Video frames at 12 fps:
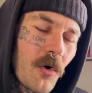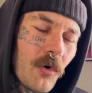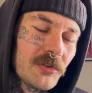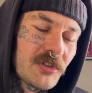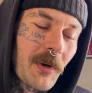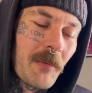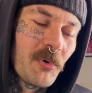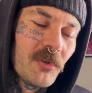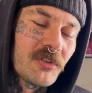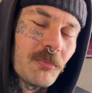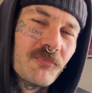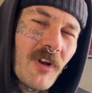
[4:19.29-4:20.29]
Also, I bought
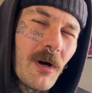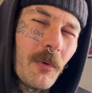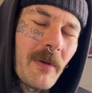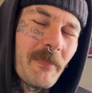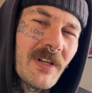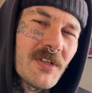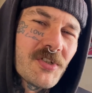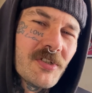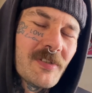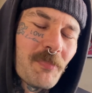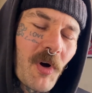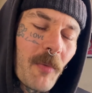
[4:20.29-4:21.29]
some railway miniatures,
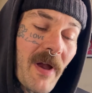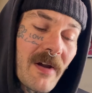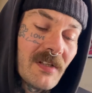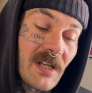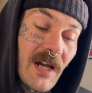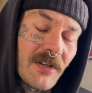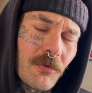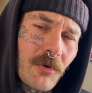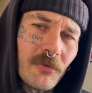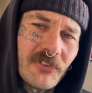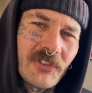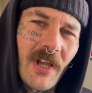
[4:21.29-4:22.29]
but apparently I don't know
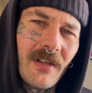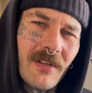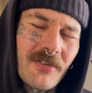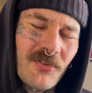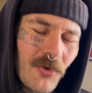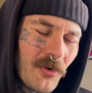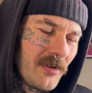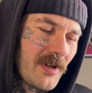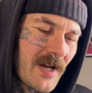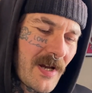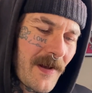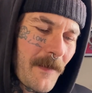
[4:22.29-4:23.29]
scale at all.
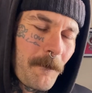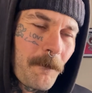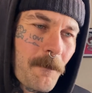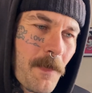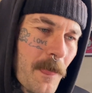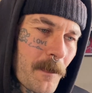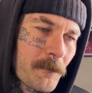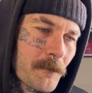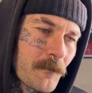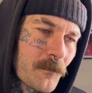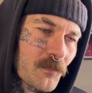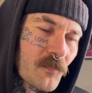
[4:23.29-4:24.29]
Um,
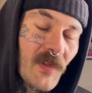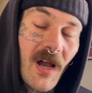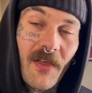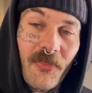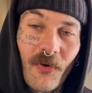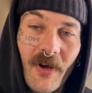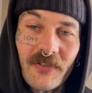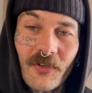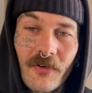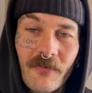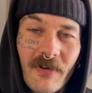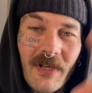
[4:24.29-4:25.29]
I thought I got
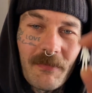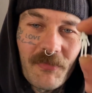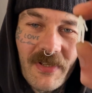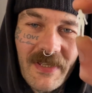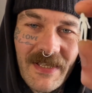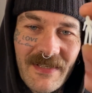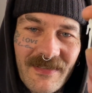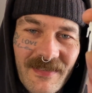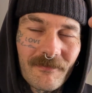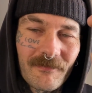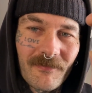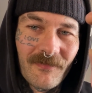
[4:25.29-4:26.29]
it right, but this,
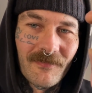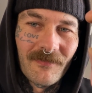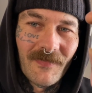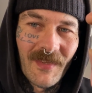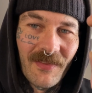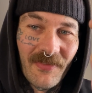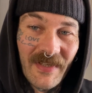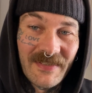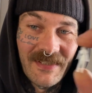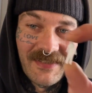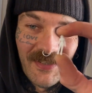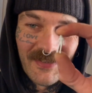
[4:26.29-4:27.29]
this
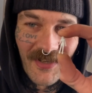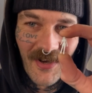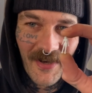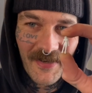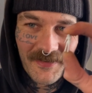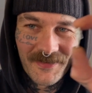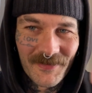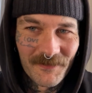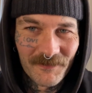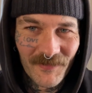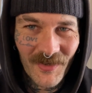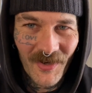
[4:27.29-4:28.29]
is the size
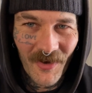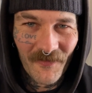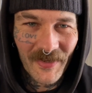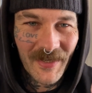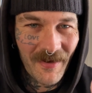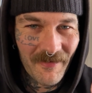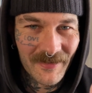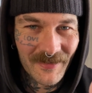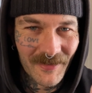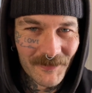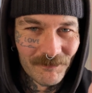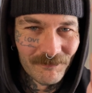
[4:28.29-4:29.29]
of the
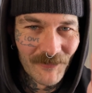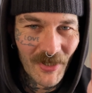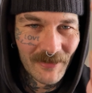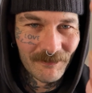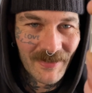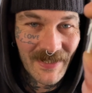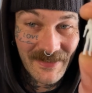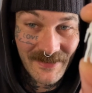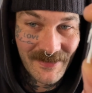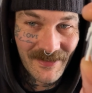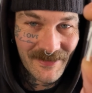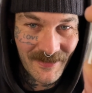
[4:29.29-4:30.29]
character, right? This
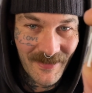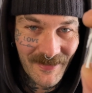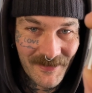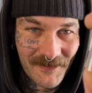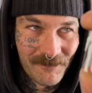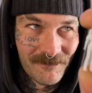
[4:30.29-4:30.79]
is the size.